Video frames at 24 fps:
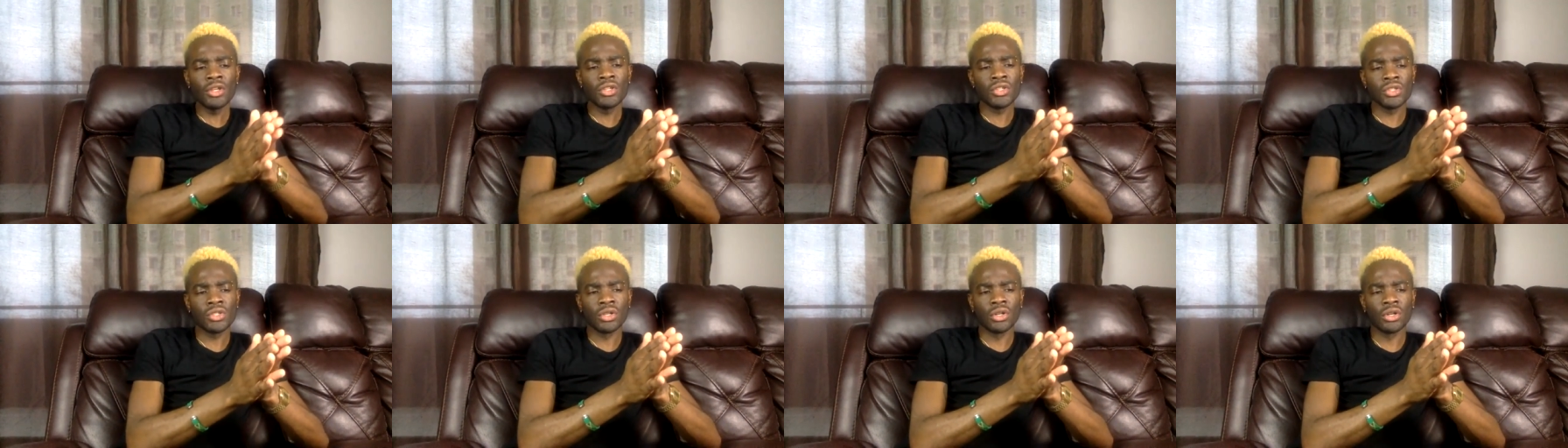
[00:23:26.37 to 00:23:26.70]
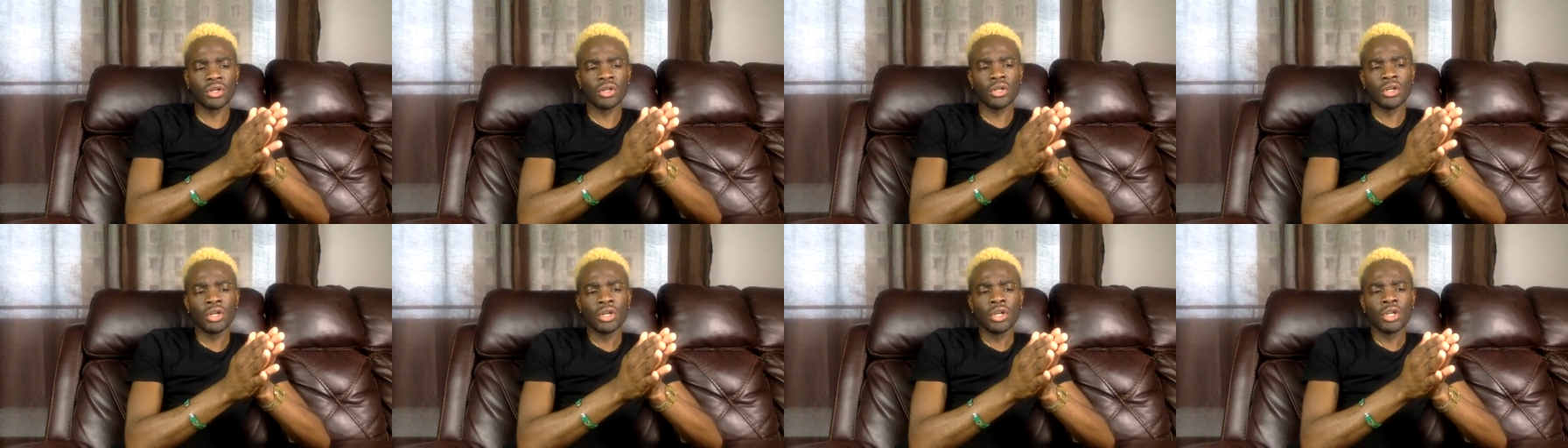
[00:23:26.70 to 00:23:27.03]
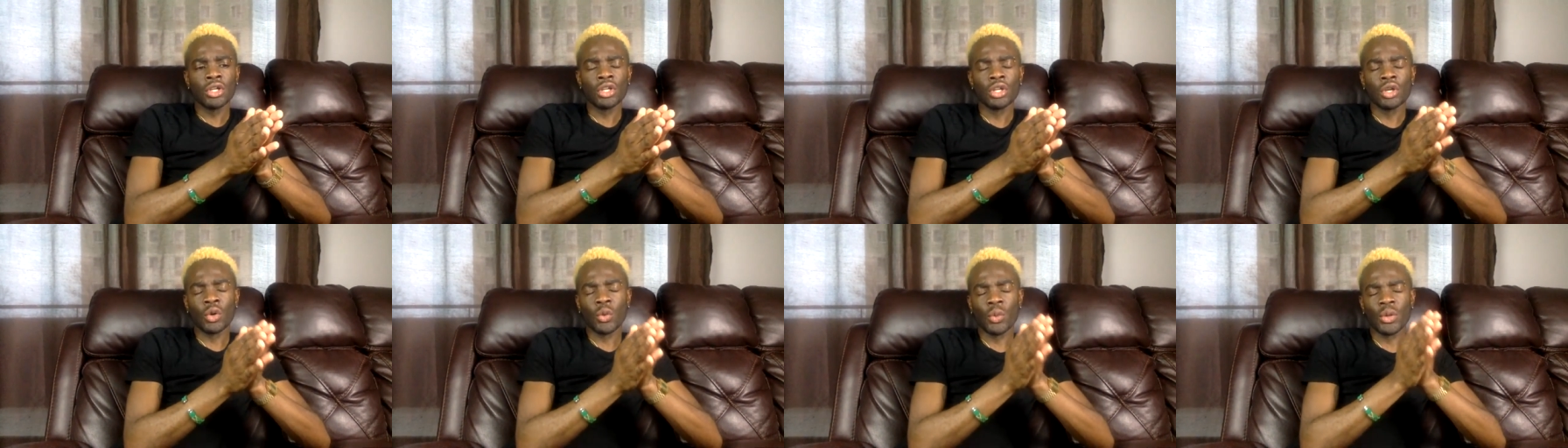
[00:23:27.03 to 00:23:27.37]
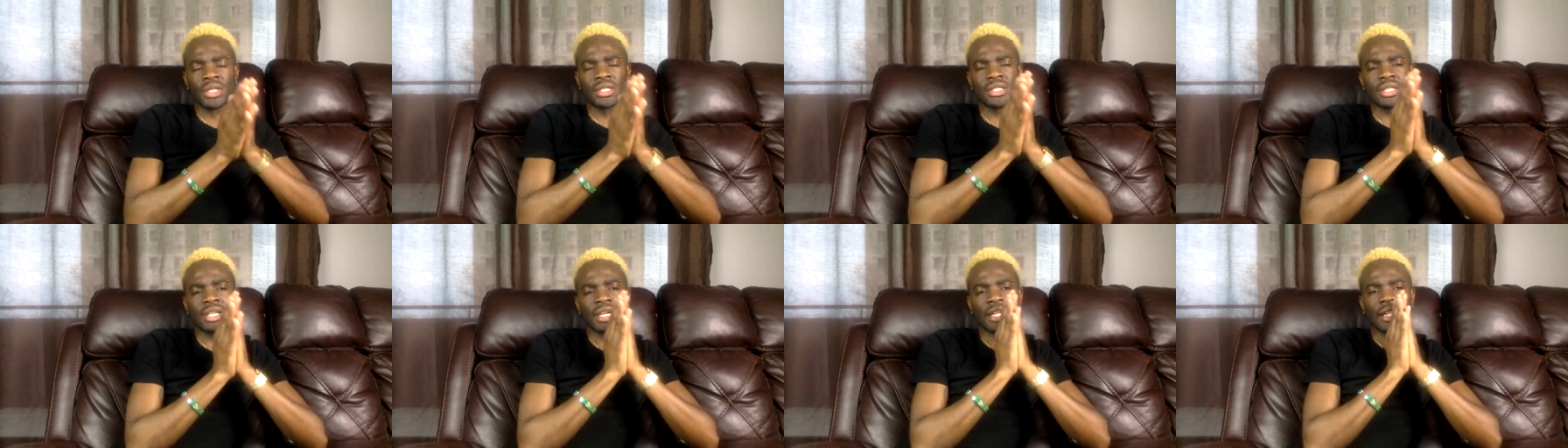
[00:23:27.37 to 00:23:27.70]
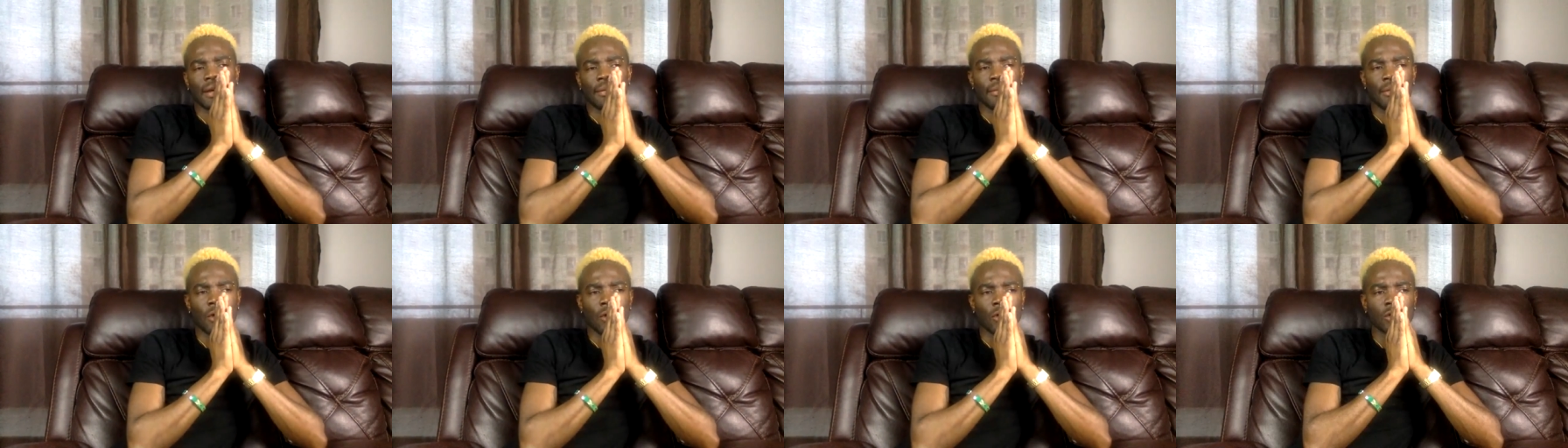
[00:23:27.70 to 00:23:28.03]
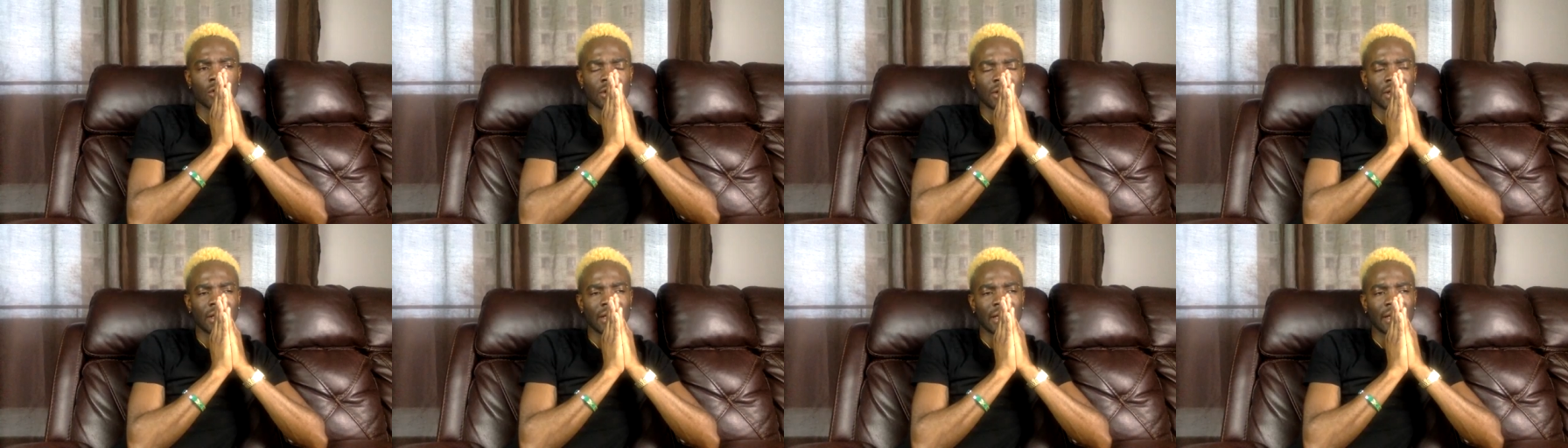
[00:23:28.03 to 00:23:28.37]
So the question
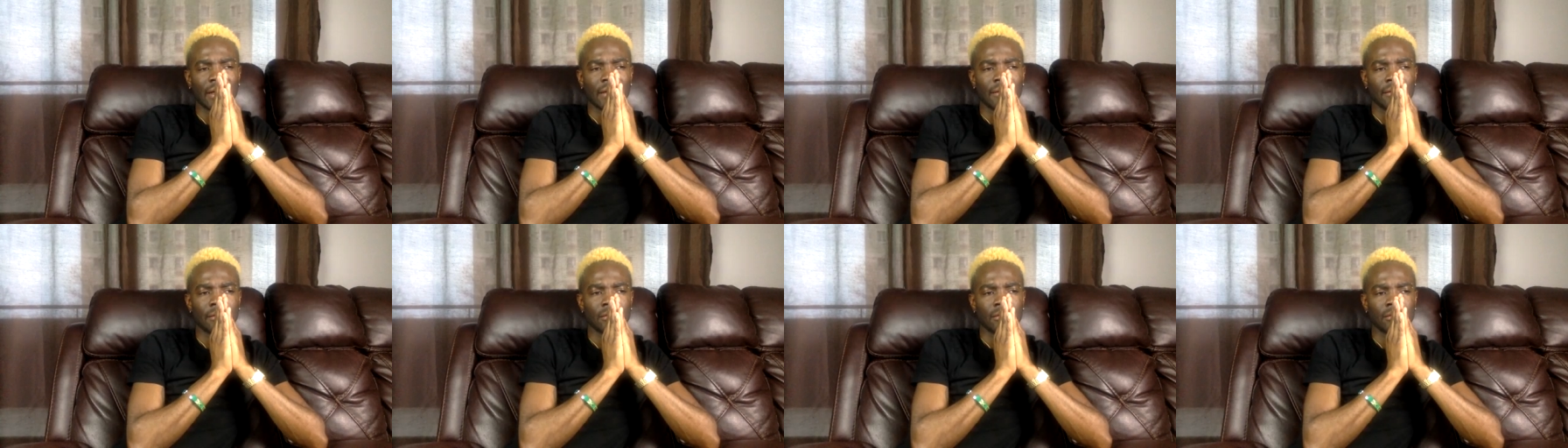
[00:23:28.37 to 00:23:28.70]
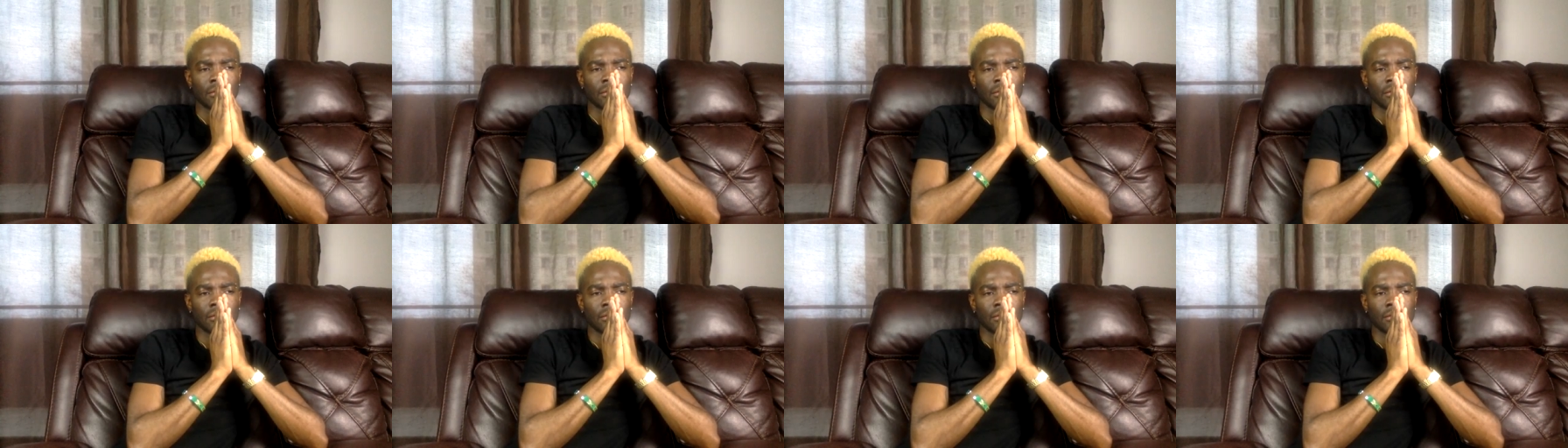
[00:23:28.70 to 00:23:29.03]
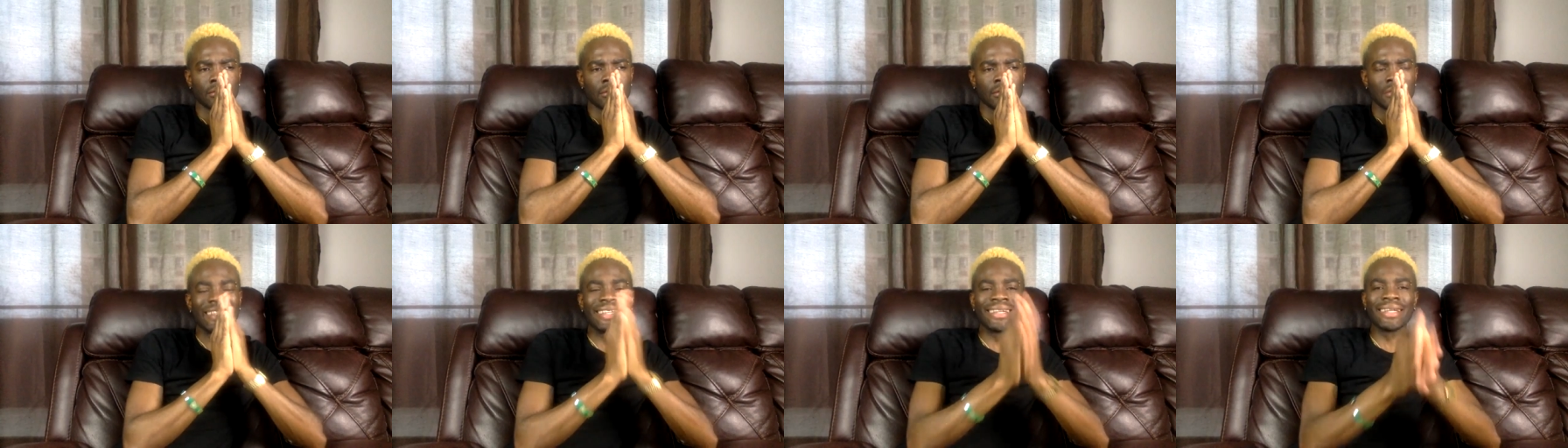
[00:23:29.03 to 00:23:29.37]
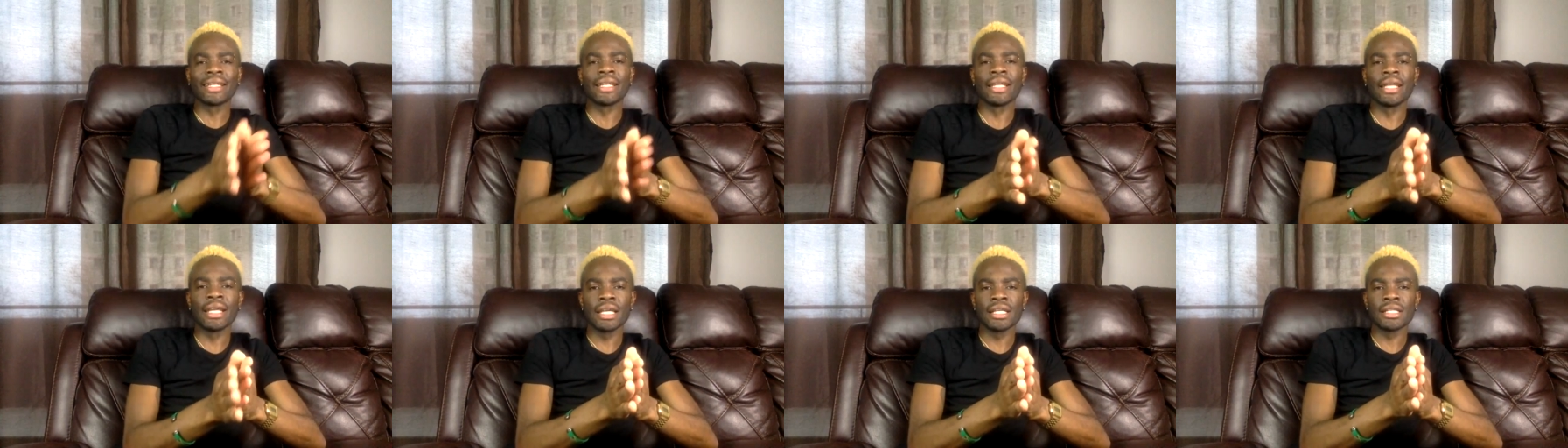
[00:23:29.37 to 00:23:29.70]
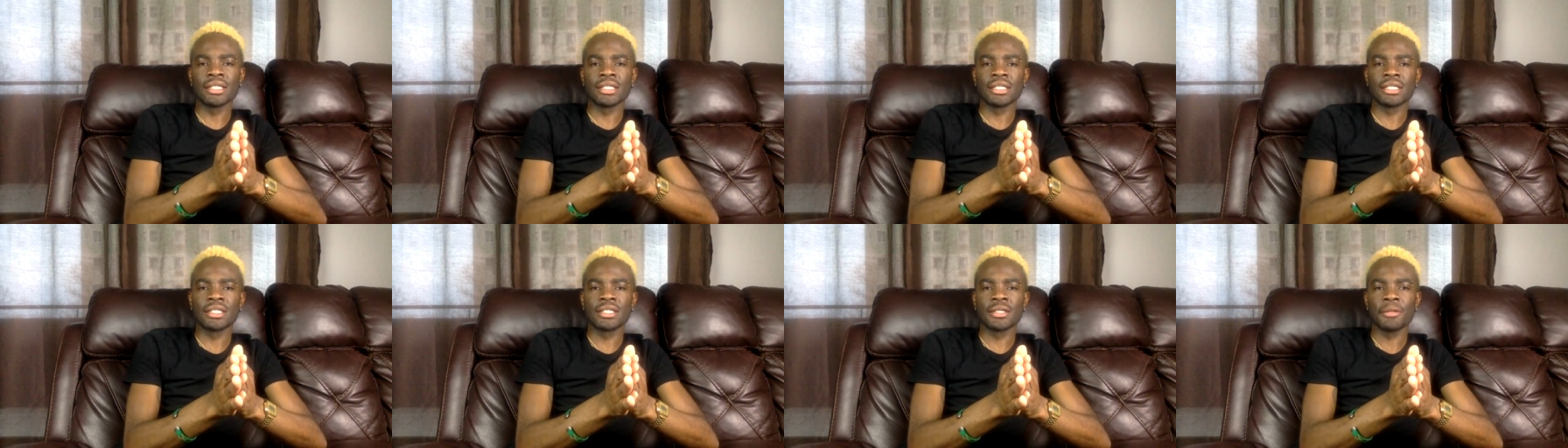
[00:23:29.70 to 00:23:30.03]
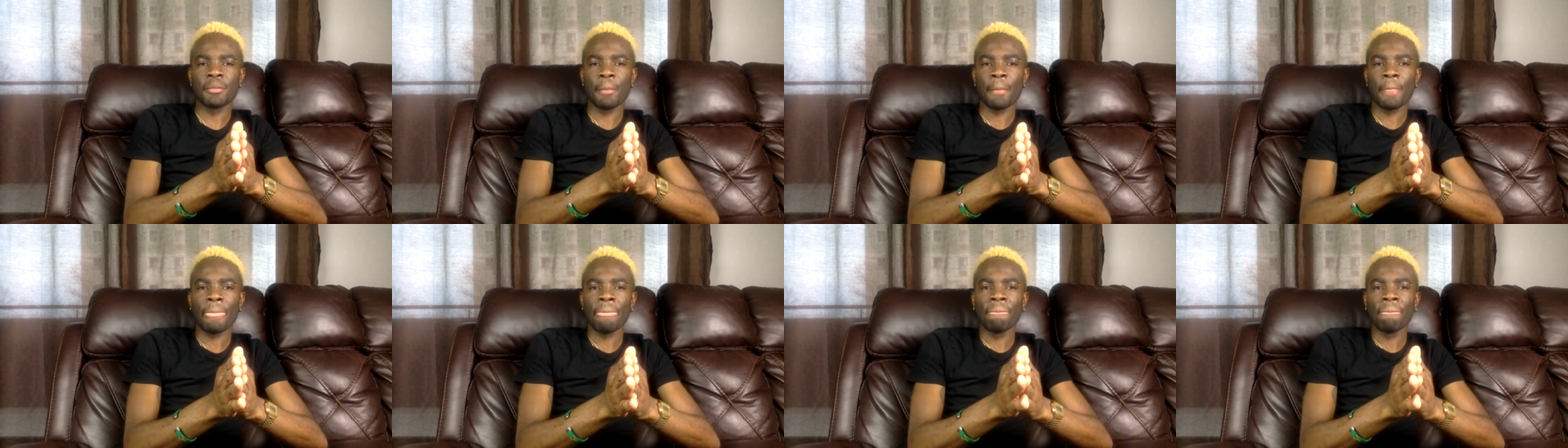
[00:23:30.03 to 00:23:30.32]
about um, the glaze.